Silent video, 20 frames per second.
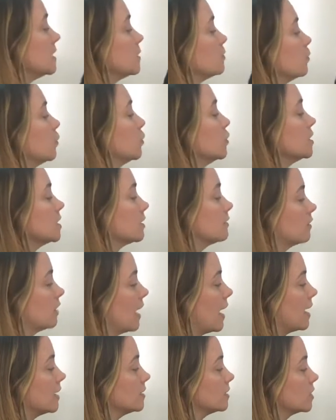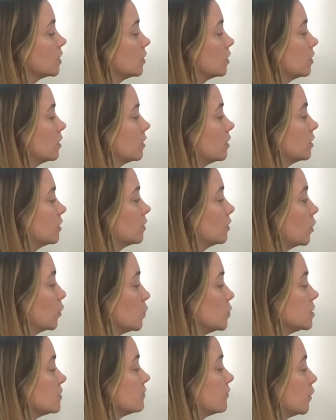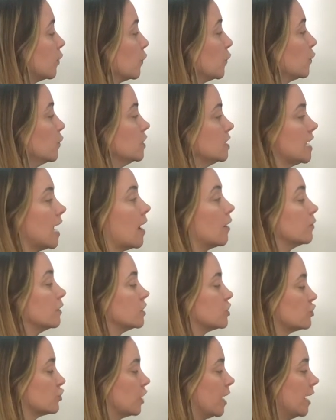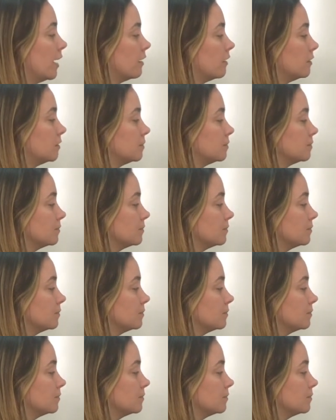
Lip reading: Moore's class goes further down the trail.